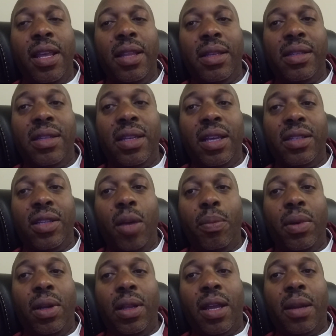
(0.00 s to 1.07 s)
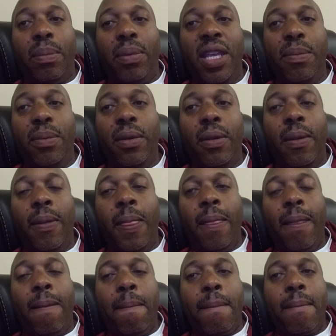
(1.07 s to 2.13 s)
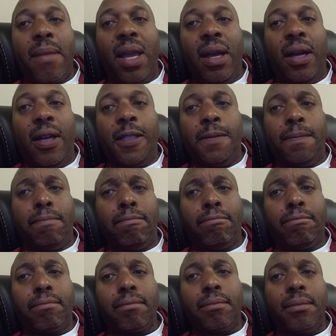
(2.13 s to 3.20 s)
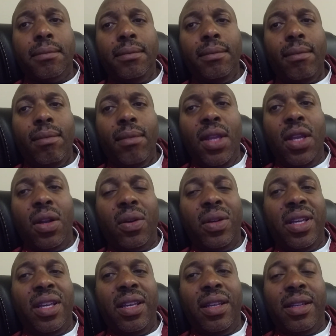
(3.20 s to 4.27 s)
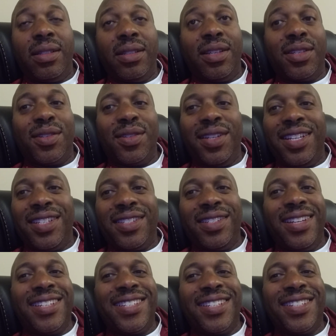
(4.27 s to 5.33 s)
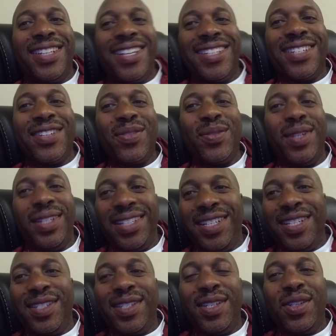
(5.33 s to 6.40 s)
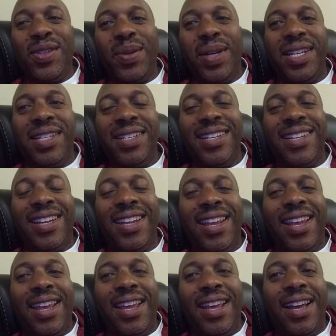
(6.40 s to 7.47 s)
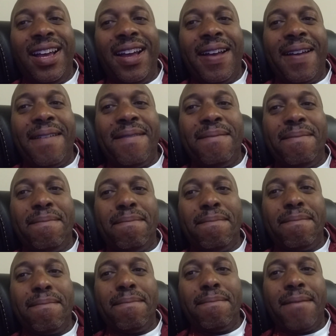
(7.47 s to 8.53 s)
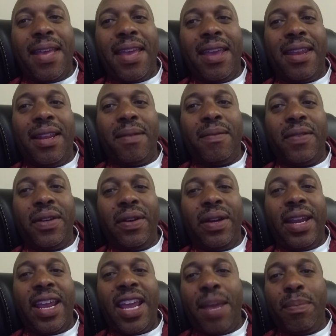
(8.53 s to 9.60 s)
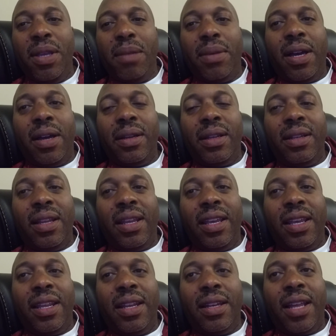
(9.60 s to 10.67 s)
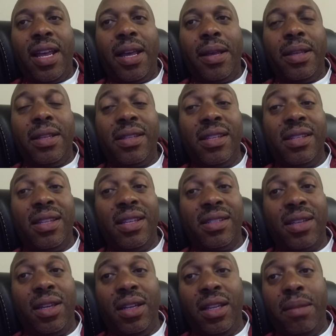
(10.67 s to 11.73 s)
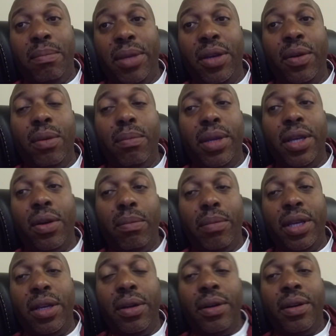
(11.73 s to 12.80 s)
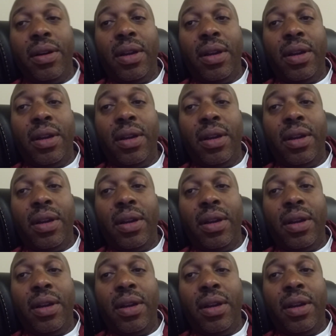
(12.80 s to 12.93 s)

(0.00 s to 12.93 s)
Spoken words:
This thing is helping a lot of people. You know, it's a really good situation, and I'm very happy about it. And it's going to get bigger and bigger and bigger.